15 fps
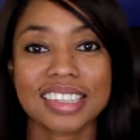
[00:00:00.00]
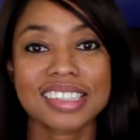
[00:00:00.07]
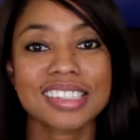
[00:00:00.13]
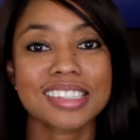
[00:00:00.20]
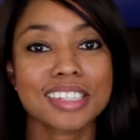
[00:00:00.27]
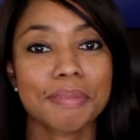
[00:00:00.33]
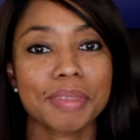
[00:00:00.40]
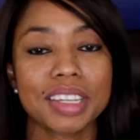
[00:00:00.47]
This
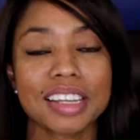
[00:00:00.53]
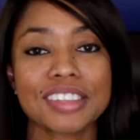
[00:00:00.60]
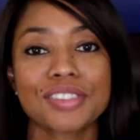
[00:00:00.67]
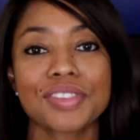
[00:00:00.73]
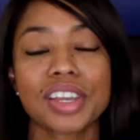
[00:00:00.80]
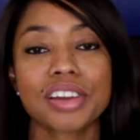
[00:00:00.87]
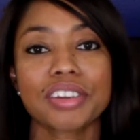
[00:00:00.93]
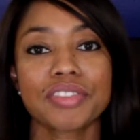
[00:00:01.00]
is something
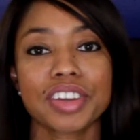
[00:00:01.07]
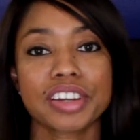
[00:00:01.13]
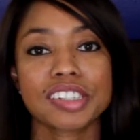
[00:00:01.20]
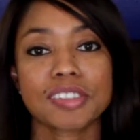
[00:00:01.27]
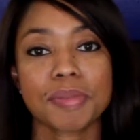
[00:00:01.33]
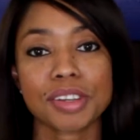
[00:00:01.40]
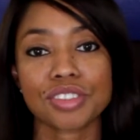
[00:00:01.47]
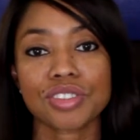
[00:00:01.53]
that's very, very
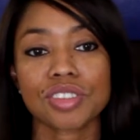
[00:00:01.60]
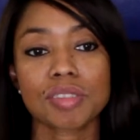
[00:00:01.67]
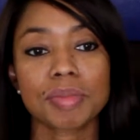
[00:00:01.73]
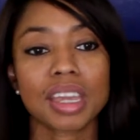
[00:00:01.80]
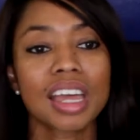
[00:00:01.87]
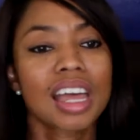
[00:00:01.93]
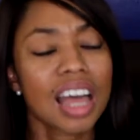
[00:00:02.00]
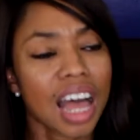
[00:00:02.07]
special to
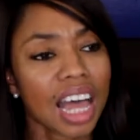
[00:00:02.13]
me.